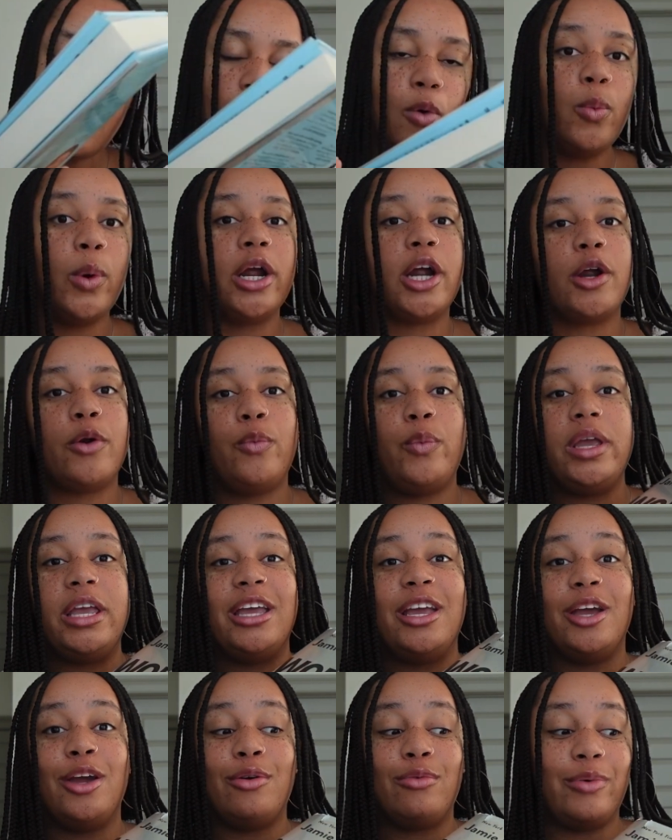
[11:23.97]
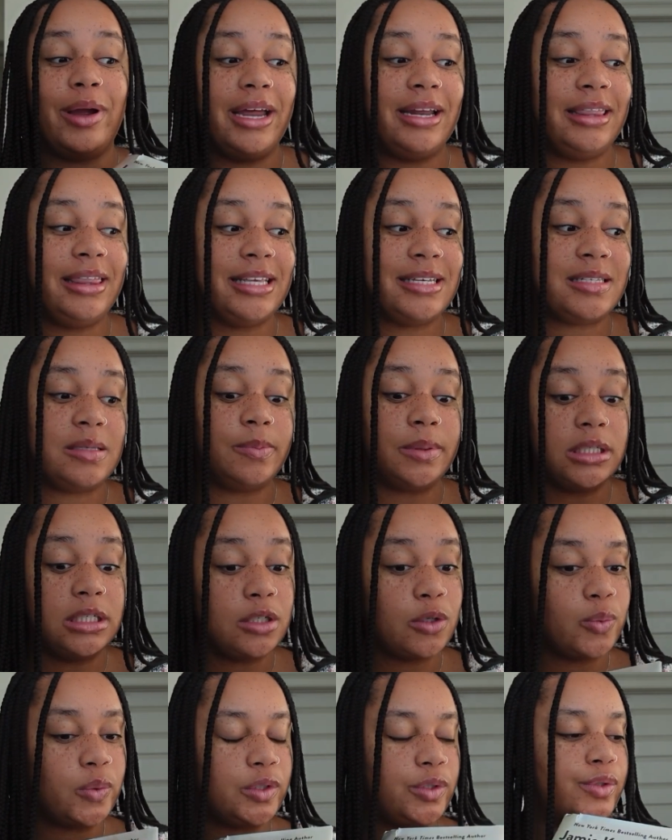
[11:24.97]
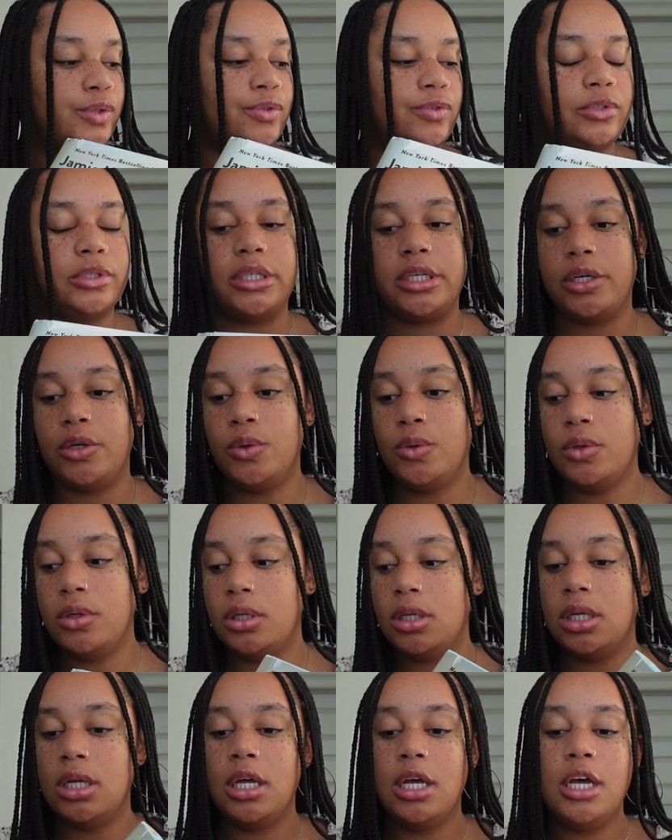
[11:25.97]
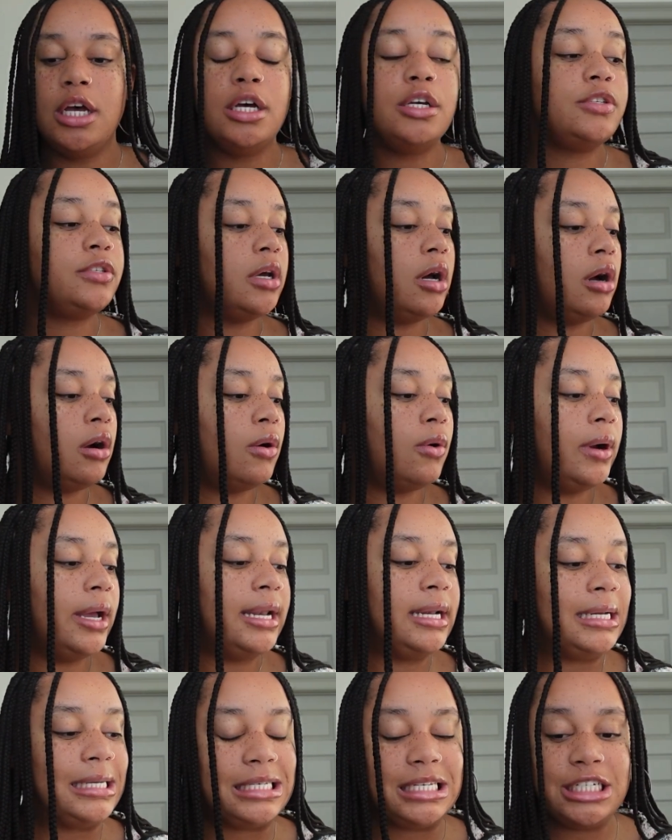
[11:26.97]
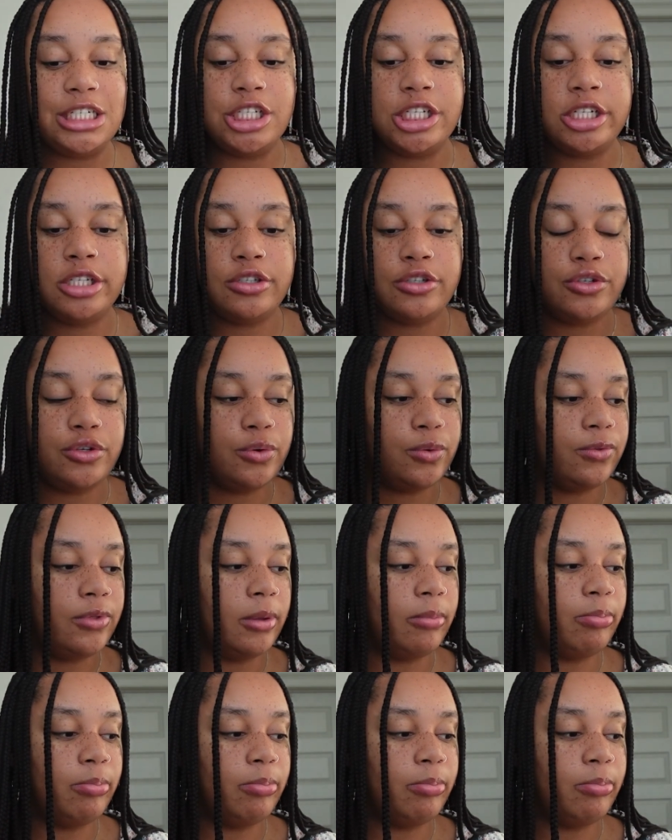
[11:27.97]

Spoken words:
where we read this book, which was really cool. So in addition to the